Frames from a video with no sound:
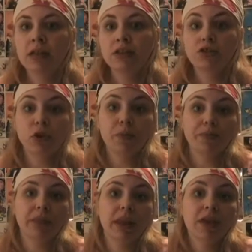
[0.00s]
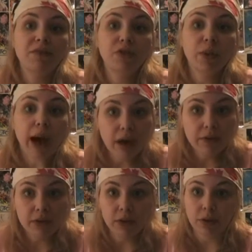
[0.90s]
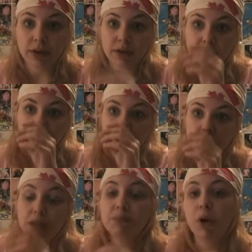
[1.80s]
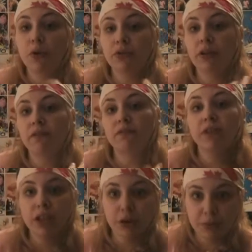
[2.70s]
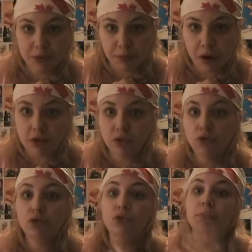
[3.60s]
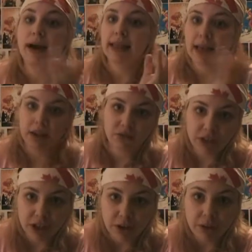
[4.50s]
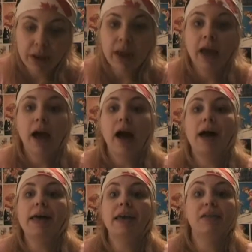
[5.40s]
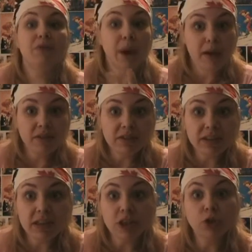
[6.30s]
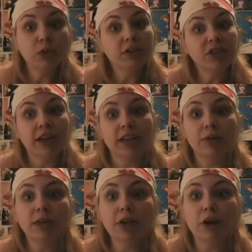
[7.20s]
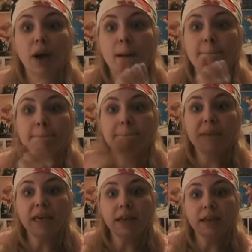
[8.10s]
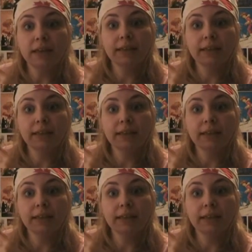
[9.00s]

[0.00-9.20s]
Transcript: So, if you haven't noticed, she posted a video response to my last video. If you haven't seen it, you can check it out here. Bink!